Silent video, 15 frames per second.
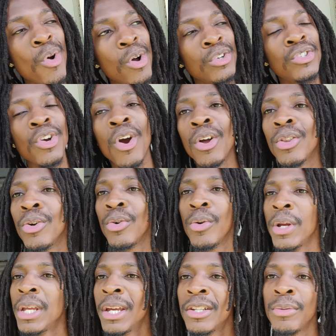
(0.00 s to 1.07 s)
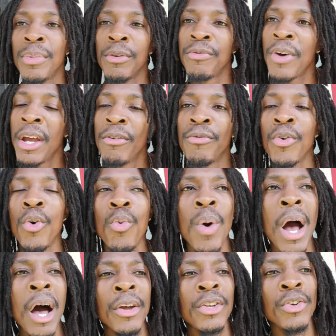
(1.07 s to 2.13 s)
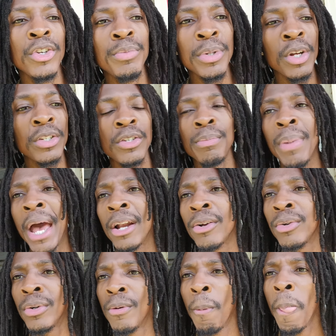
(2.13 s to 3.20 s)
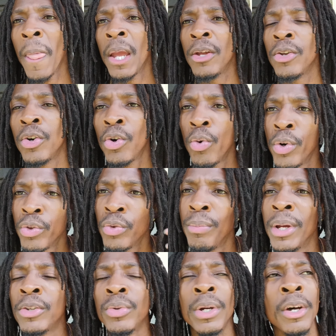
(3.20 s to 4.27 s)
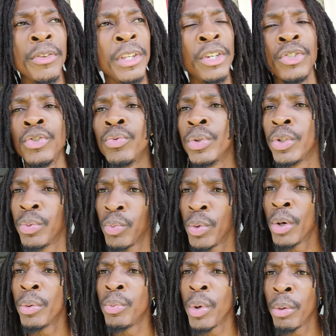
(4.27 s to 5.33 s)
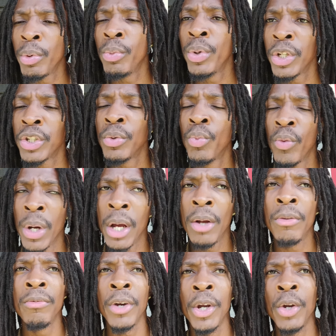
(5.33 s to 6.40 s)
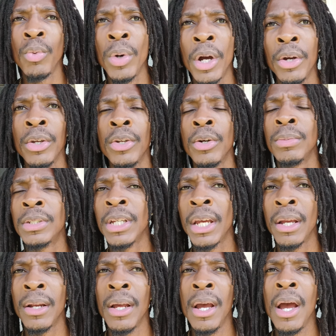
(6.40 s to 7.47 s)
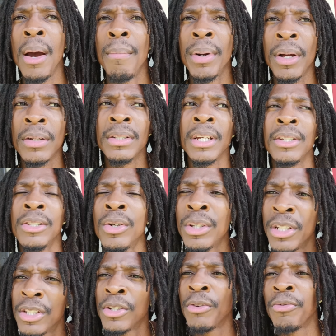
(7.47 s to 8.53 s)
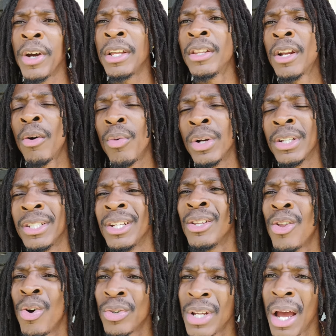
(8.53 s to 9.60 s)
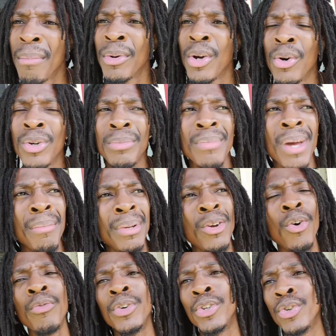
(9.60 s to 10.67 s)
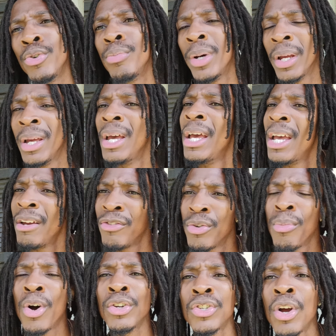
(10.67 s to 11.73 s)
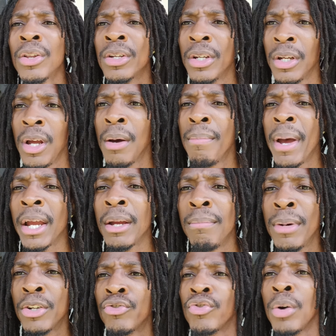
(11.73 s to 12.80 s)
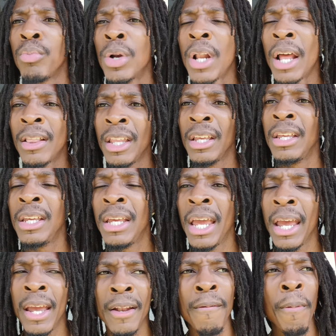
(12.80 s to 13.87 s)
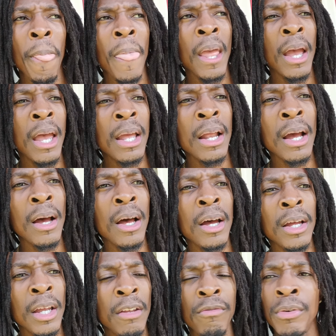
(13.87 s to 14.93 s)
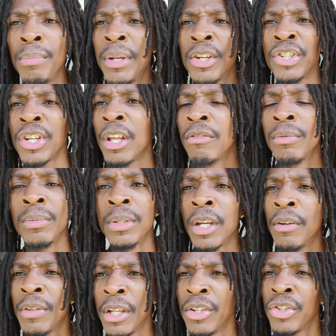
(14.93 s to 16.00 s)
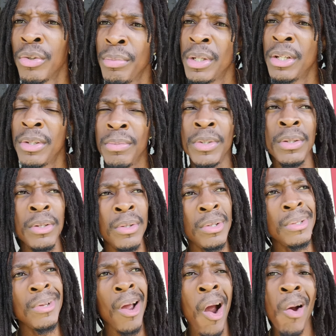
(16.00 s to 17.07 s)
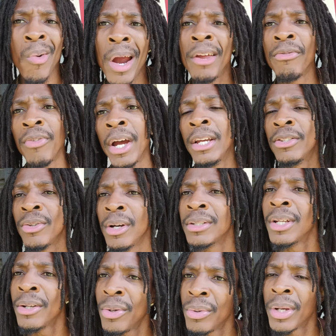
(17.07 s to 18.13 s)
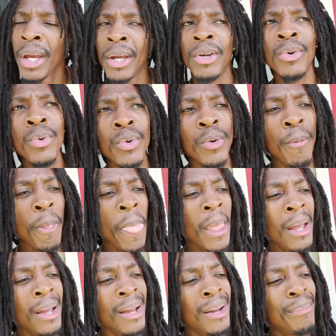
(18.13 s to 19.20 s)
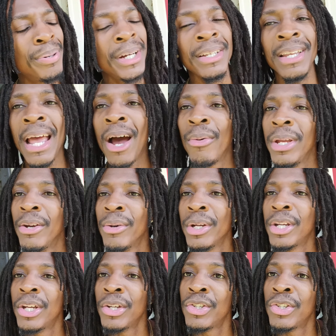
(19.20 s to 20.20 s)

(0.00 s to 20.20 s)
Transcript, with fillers: Charlo, he hasn't been fighting for a while. You know, he's been on sabbatical, you know, going through mental health issues, which where, where we wish him well, very well. You know what I'm saying? But I was like, yo, this is a fight that I want to see a long time ago. It might be overdue, but if Jermall Charlo could can come back and muster up what I think he can, and uh, if it be a shell of himself, then it should be a all right fight. So I was like, okay, cool. But now we're hearing Chris